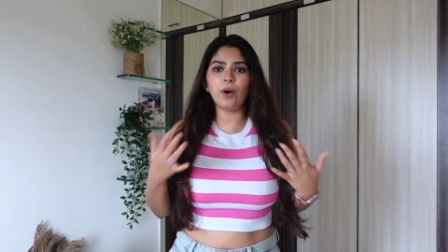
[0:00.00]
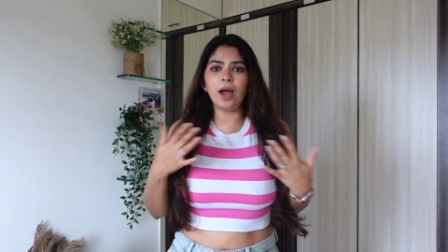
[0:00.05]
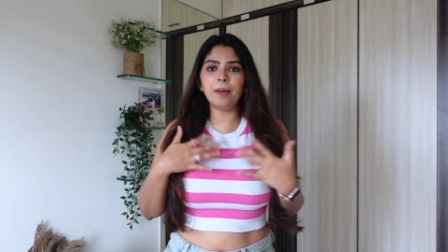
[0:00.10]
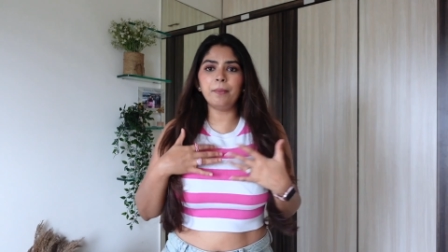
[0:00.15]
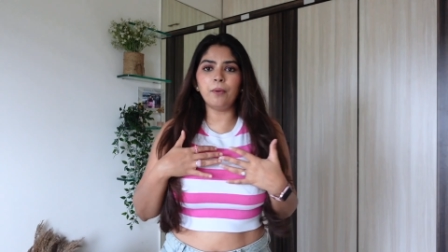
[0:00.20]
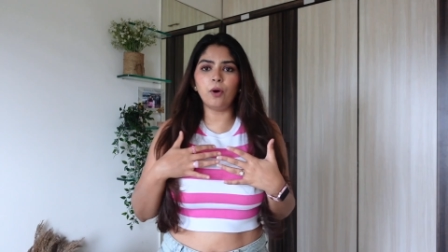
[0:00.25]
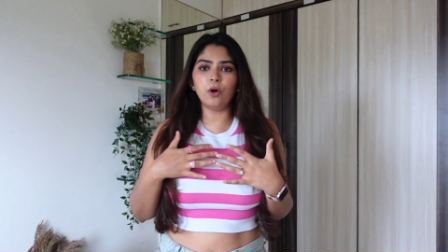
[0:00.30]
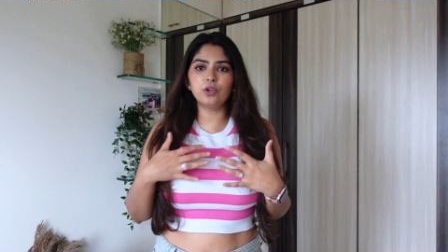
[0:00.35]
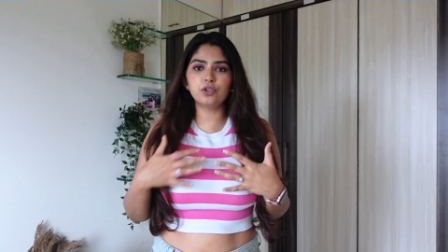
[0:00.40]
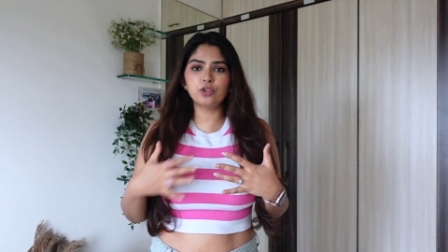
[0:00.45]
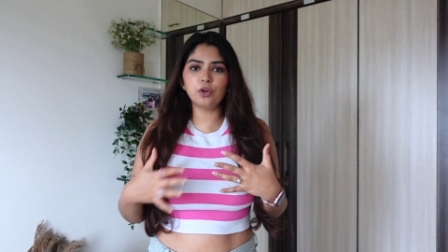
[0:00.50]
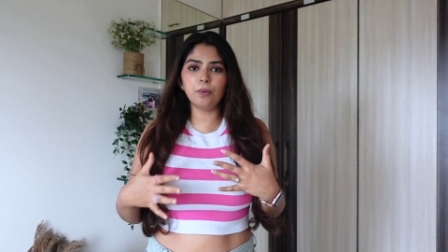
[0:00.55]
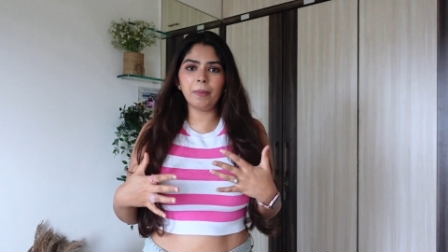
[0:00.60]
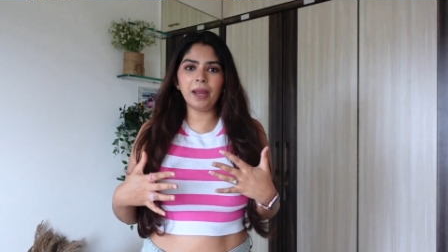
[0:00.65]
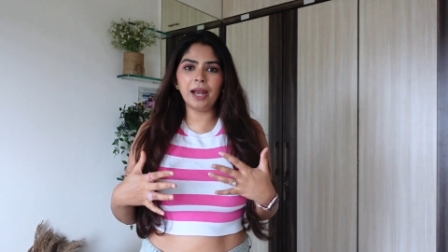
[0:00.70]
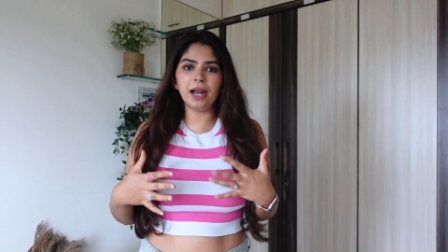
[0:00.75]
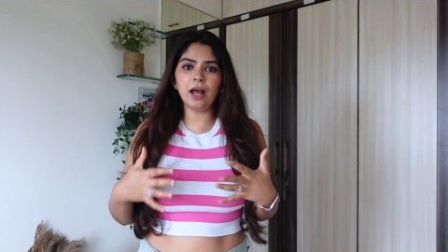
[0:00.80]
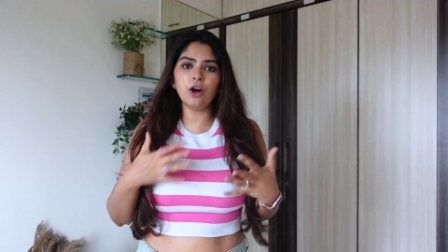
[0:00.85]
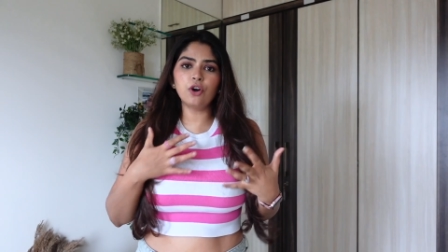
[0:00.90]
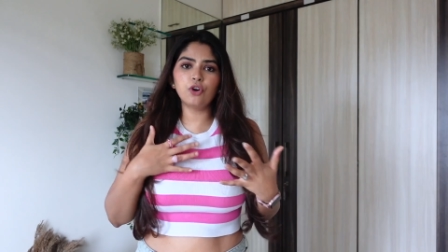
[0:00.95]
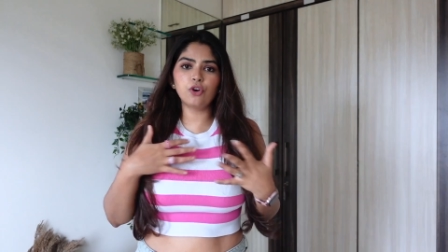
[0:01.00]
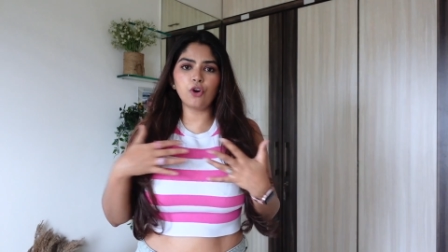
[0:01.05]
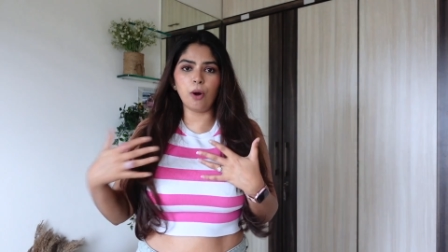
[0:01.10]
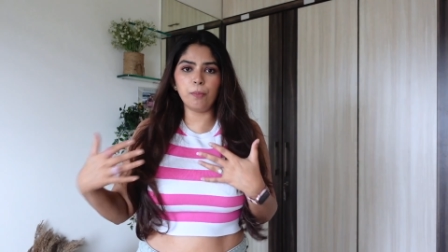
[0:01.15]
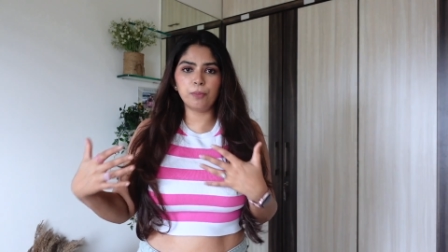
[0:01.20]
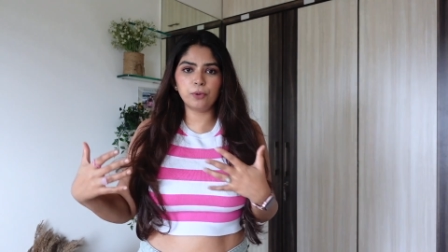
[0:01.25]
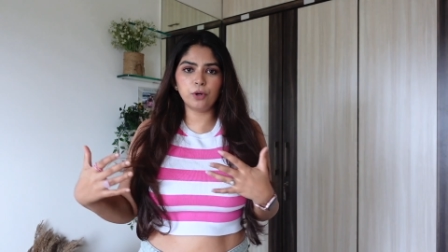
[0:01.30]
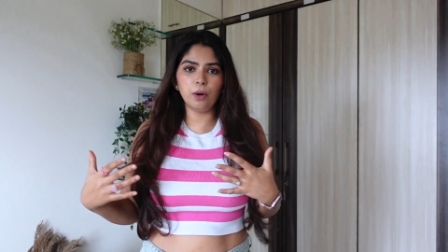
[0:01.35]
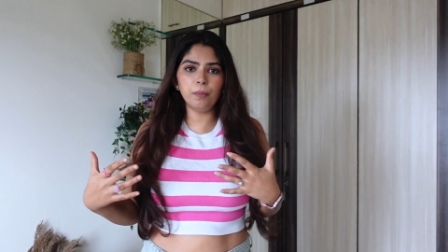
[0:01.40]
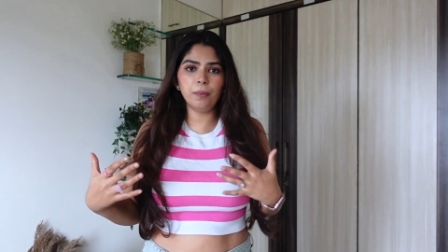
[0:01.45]
I've also made a
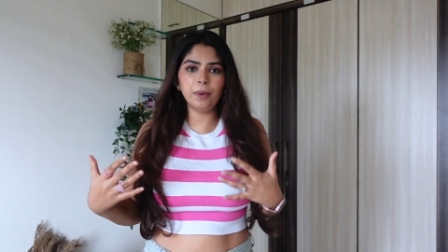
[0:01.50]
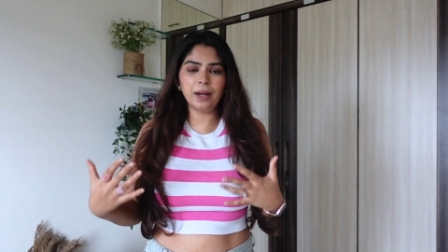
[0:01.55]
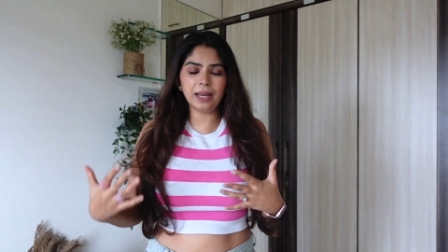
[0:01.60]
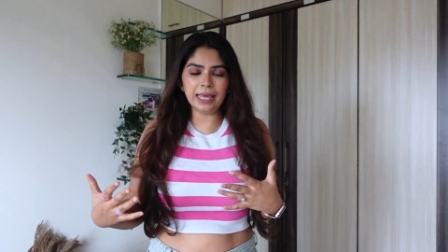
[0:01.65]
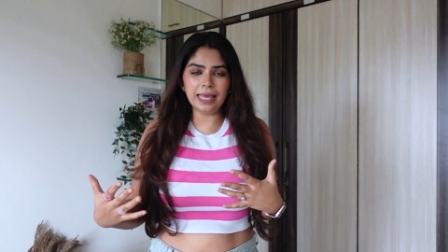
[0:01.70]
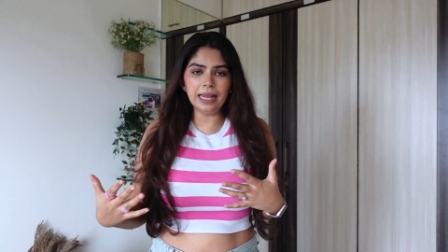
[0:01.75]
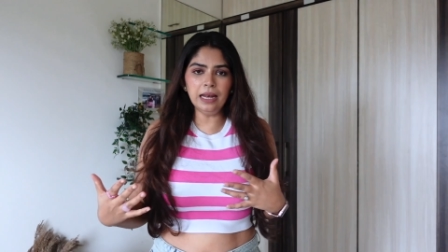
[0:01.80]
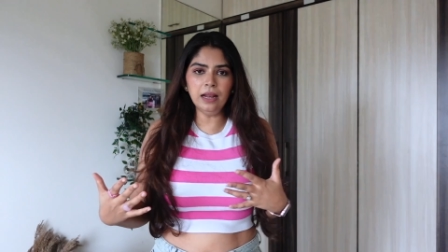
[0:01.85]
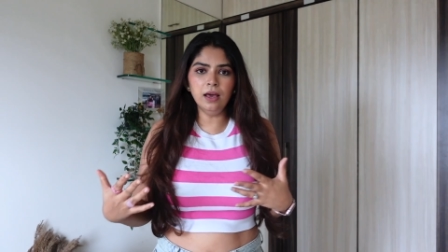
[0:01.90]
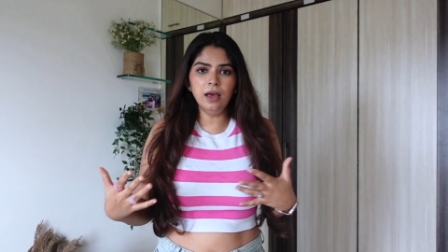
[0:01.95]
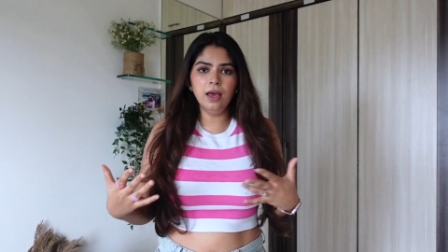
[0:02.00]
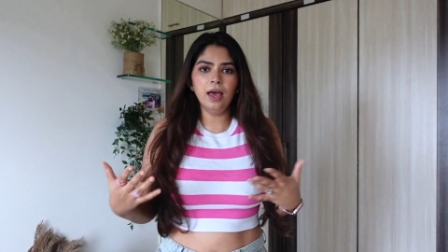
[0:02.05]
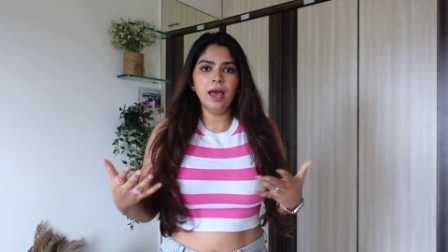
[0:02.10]
crop top reel